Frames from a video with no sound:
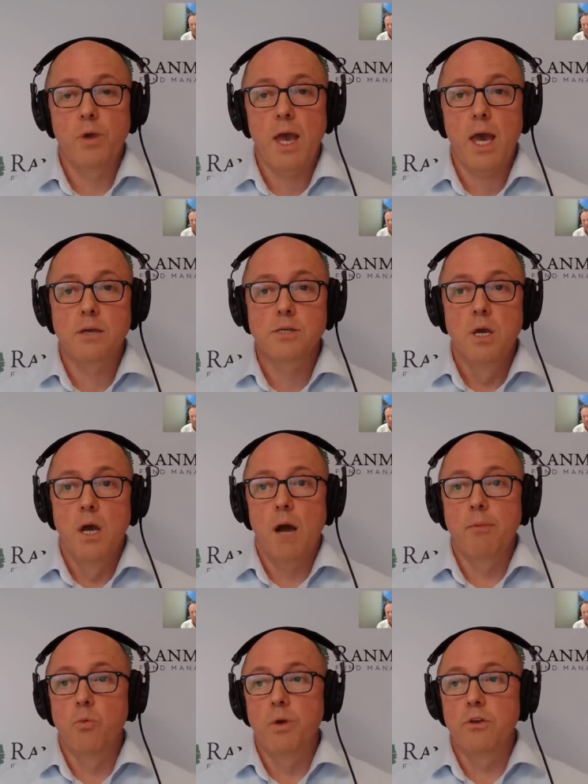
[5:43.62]
we had.
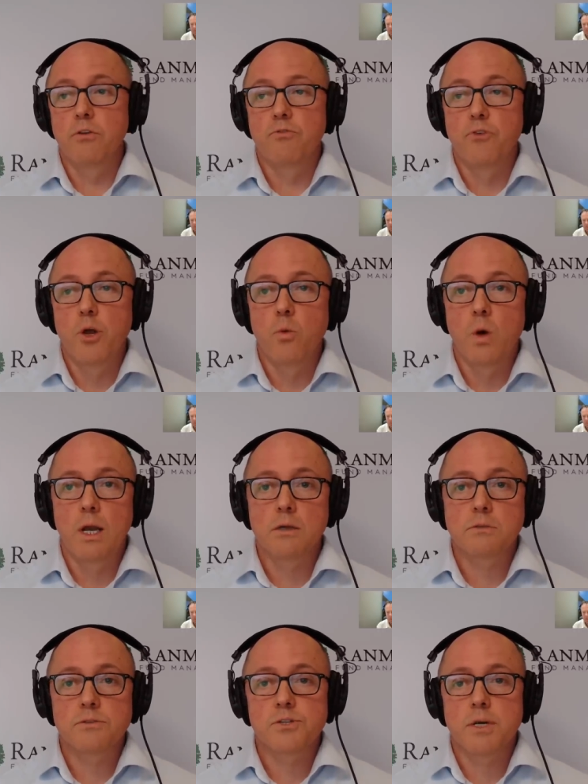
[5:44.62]
I mean, we did very well
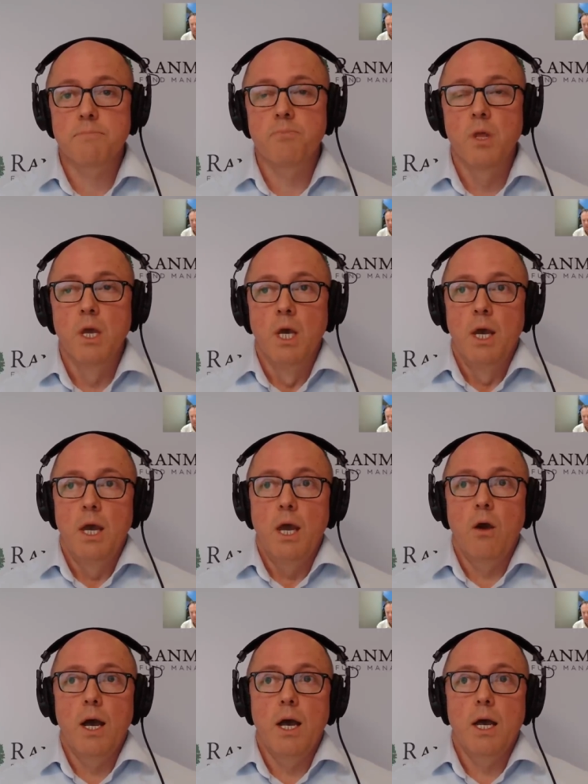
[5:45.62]
on some
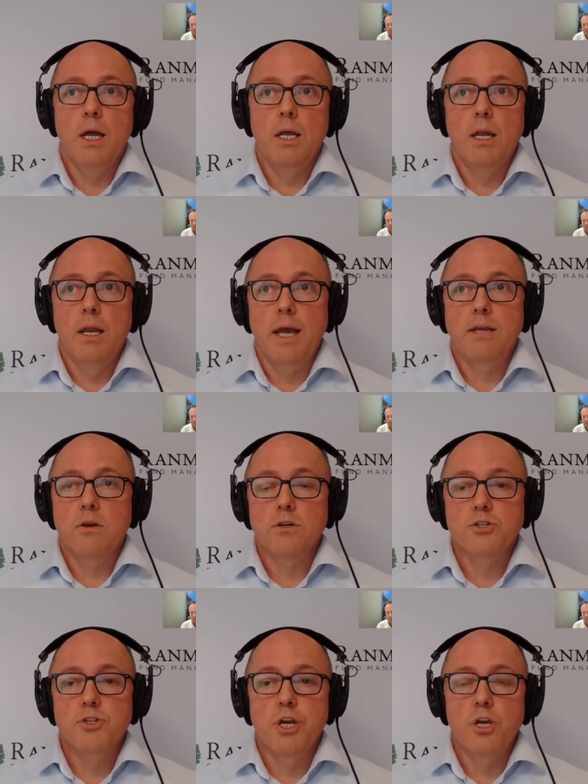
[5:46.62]
uh, late
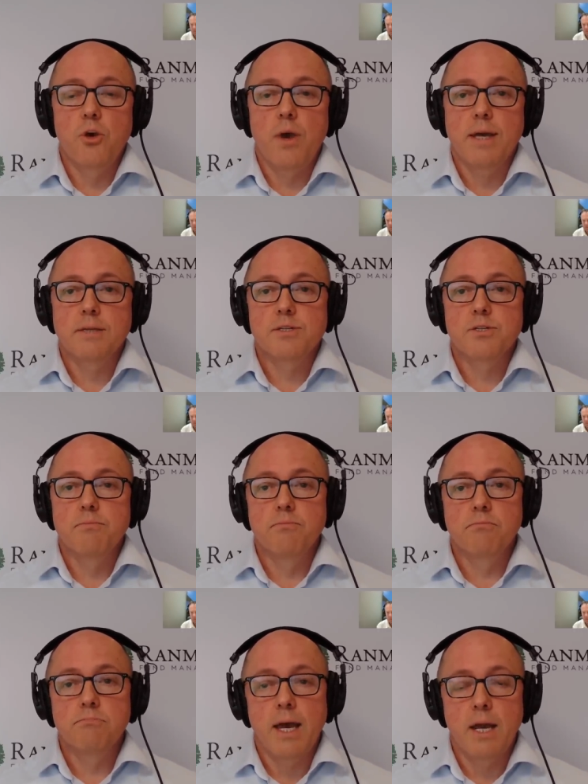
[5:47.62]
last year, you had
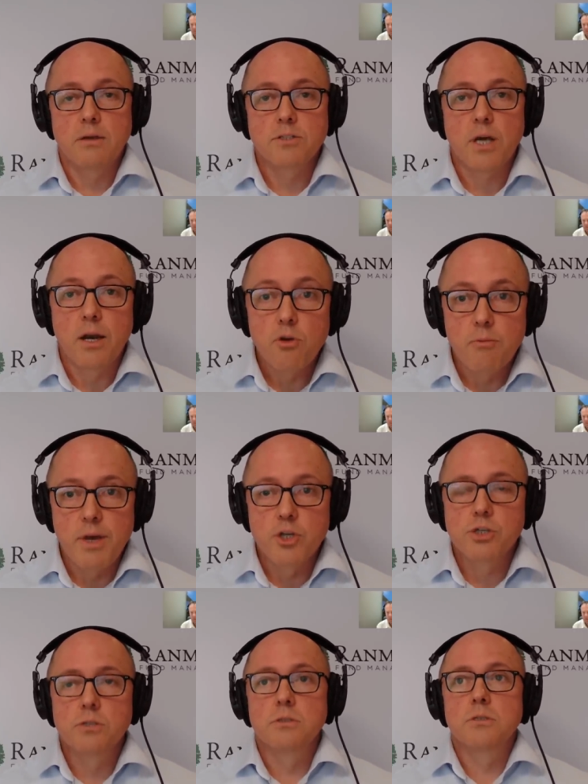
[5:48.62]
some, and you
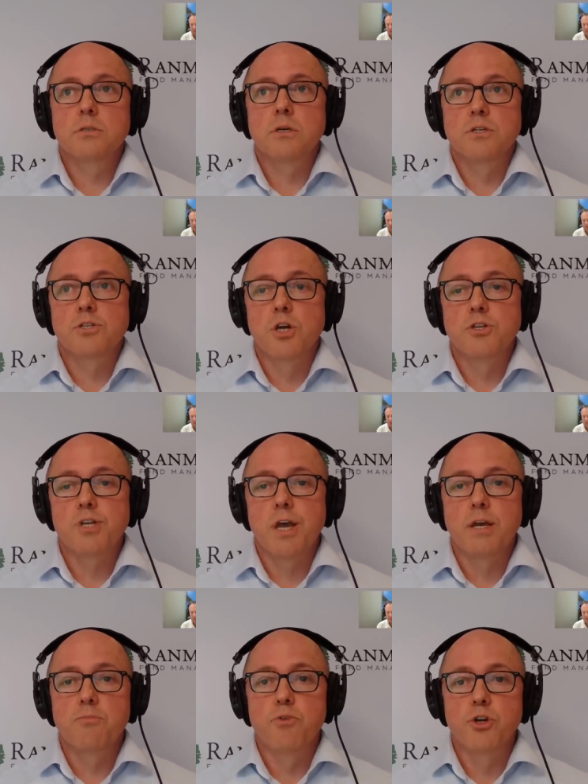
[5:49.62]
mentioned
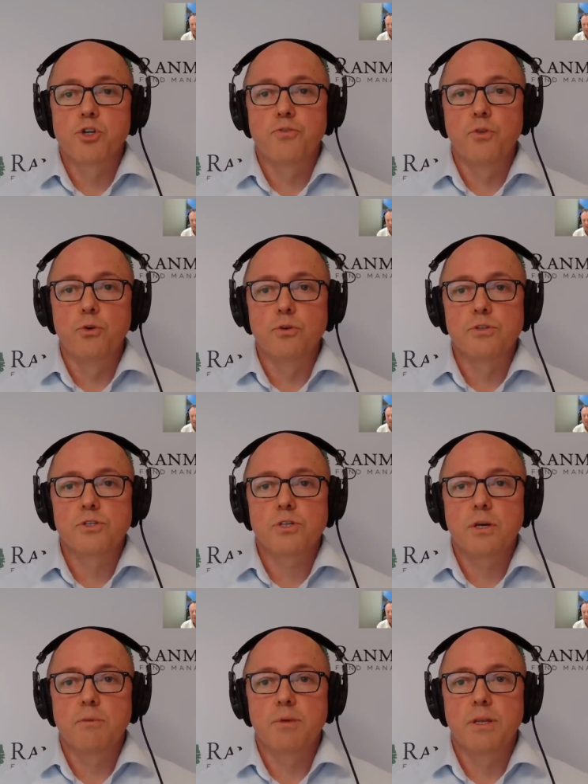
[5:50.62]
Associated British
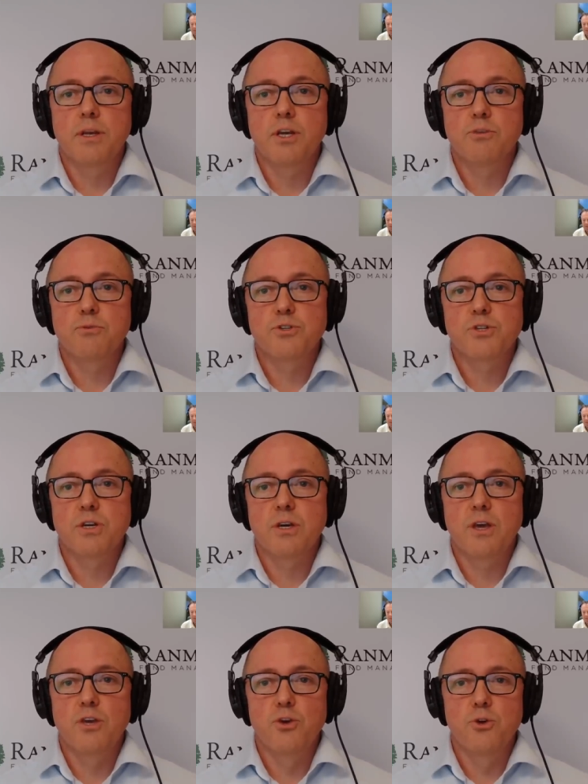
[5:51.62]
Foods. I mean, it was a,
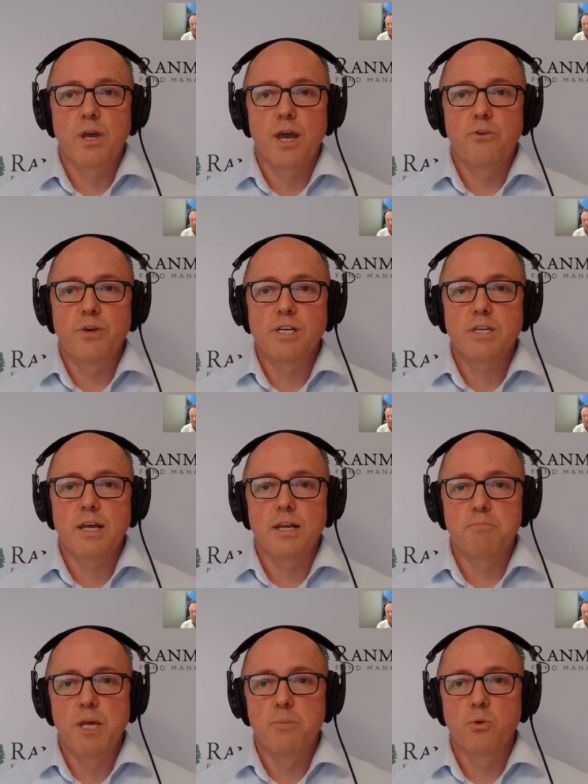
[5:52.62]
a UK retail,
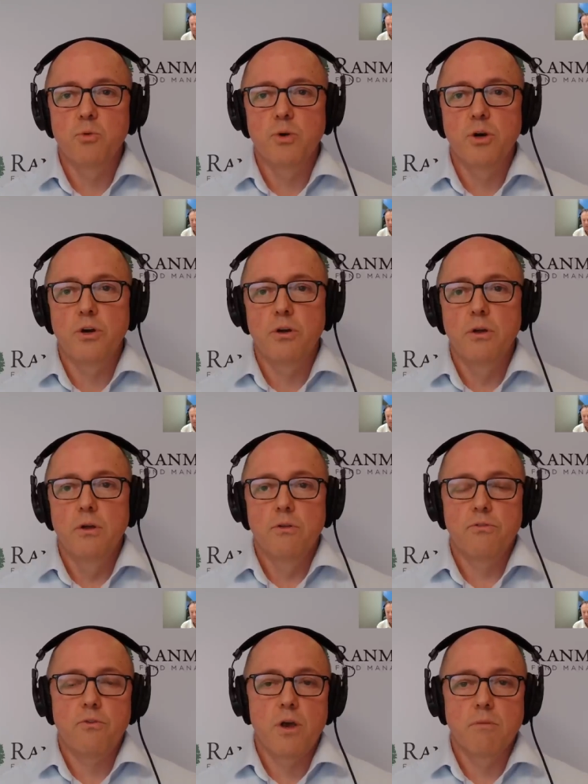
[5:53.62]
and people were
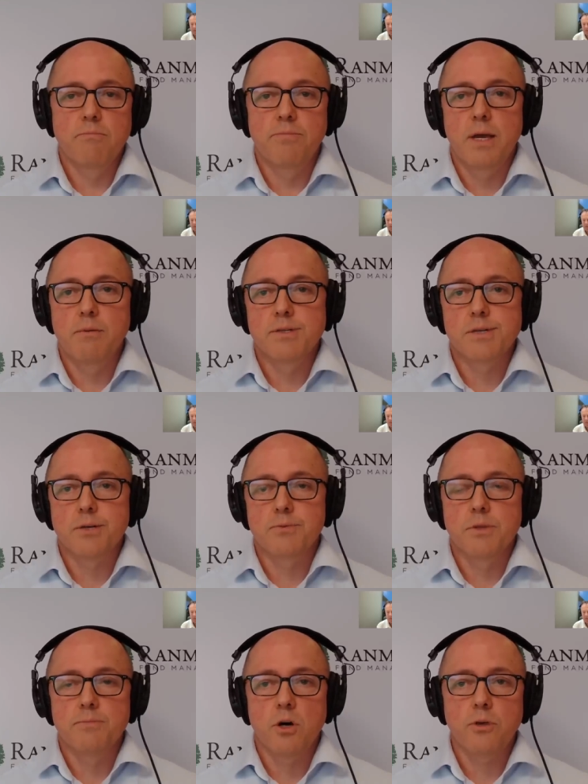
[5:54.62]
throwing babies out
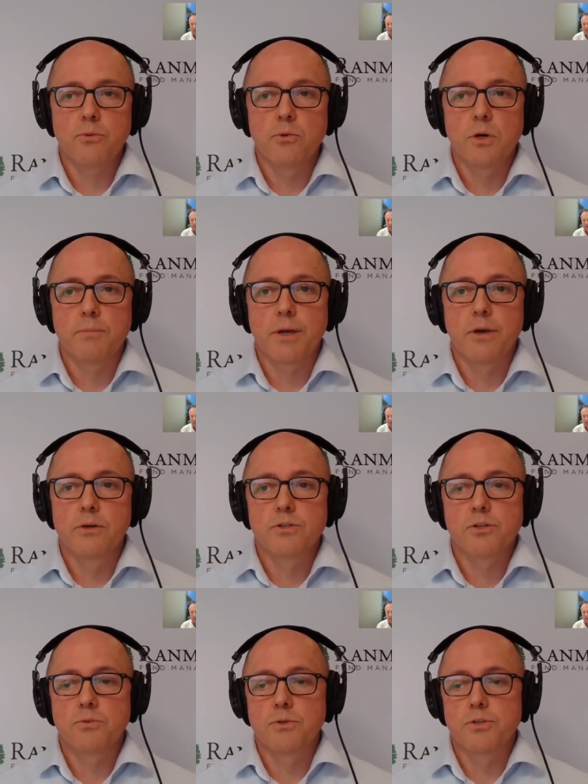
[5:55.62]
with the bathwater
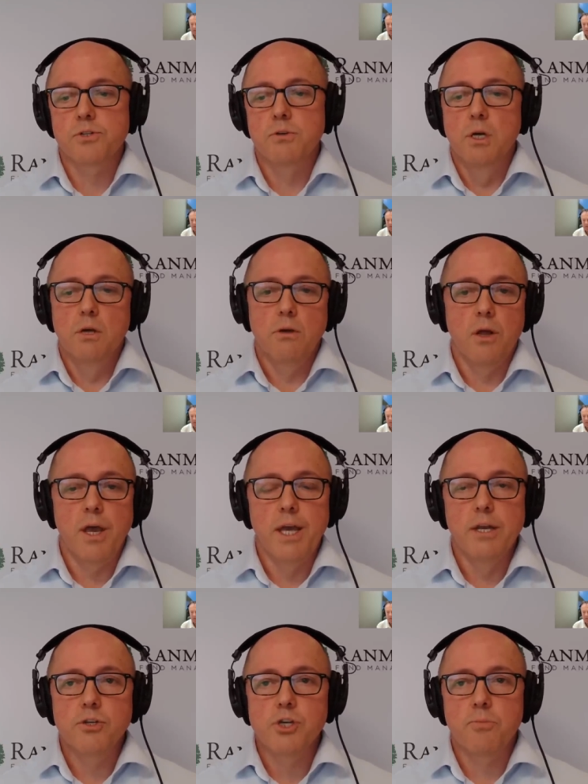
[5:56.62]
because it was you know,
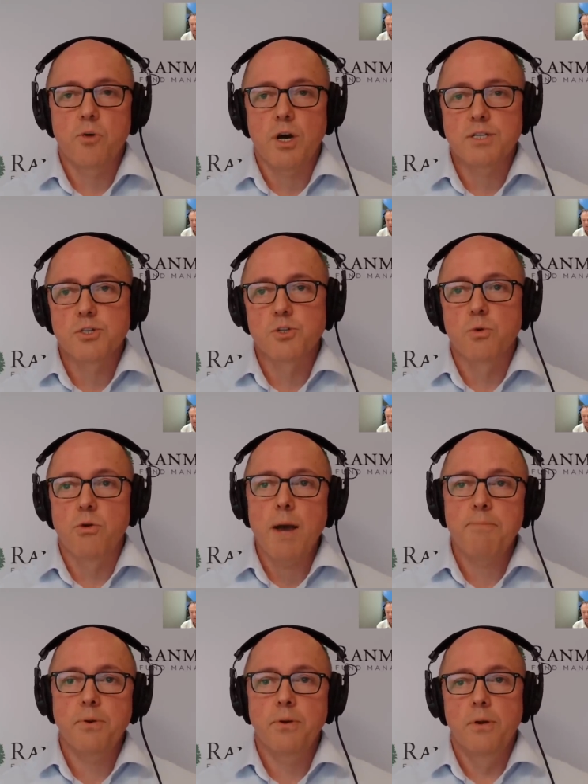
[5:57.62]
energy prices were
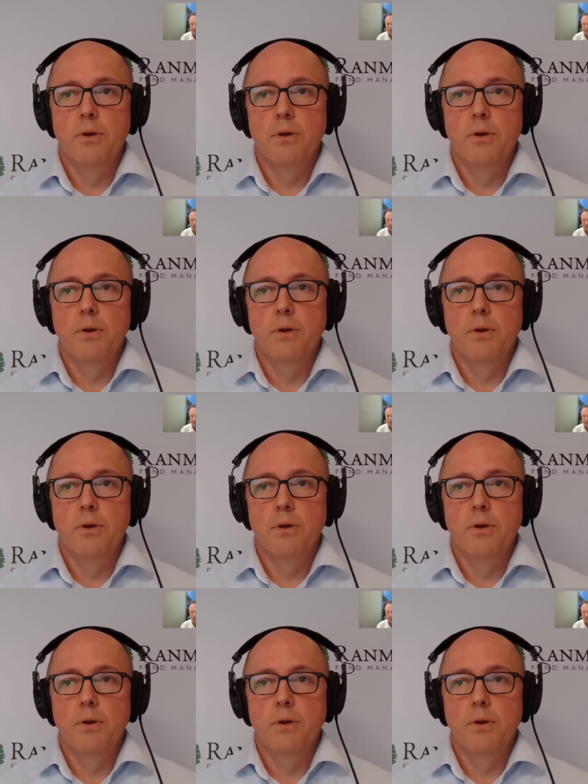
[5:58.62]
up,